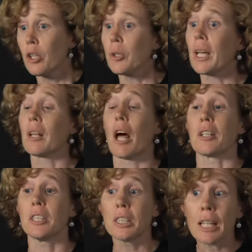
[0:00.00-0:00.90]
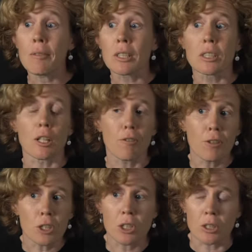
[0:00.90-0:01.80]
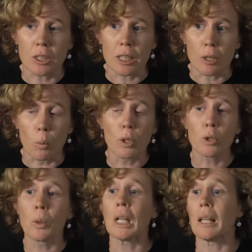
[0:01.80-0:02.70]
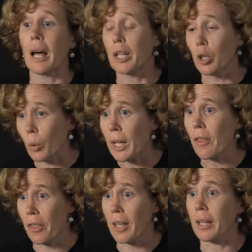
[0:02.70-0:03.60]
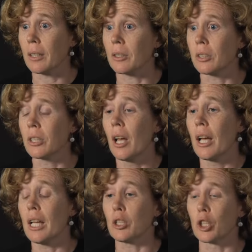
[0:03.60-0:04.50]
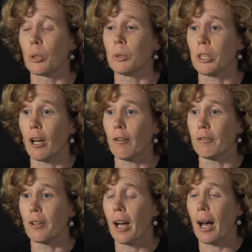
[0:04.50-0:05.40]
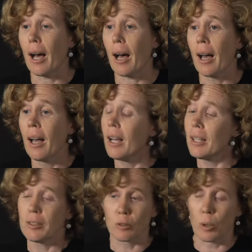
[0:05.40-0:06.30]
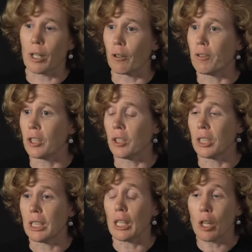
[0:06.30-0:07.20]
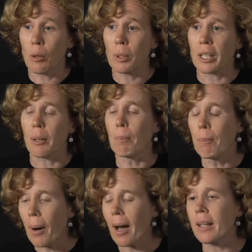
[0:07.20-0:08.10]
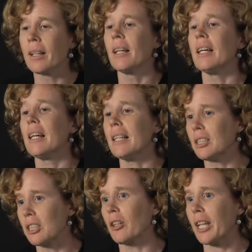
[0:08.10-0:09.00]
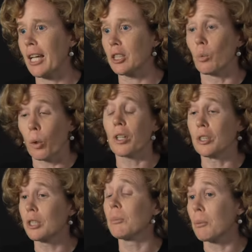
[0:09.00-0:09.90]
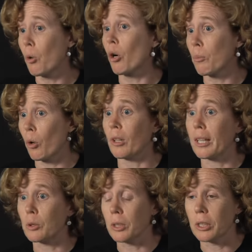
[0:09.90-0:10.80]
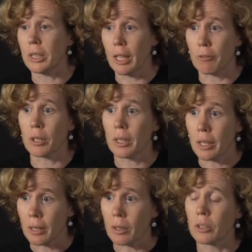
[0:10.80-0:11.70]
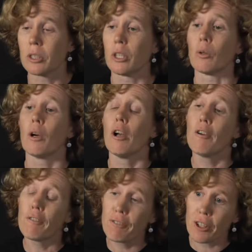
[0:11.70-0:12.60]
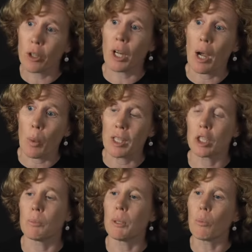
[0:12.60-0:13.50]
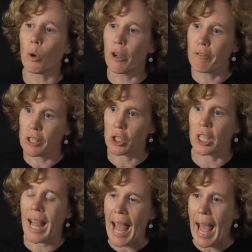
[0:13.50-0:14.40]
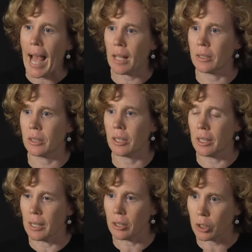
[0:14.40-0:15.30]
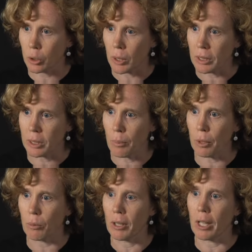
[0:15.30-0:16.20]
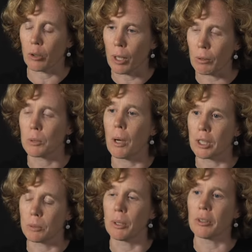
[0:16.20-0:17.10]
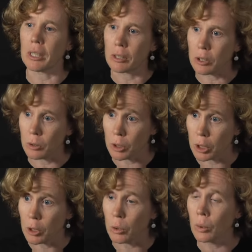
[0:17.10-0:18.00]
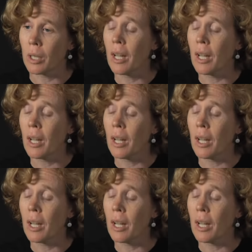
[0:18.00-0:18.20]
You get a lot of savings and efficiency. We're doing a lot of great things in terms of greater efficiency globally, but it's still a case of we're consuming more and more electricity every year. So figuring out ways to be more efficient as an industry is something we've got a great responsibility to do.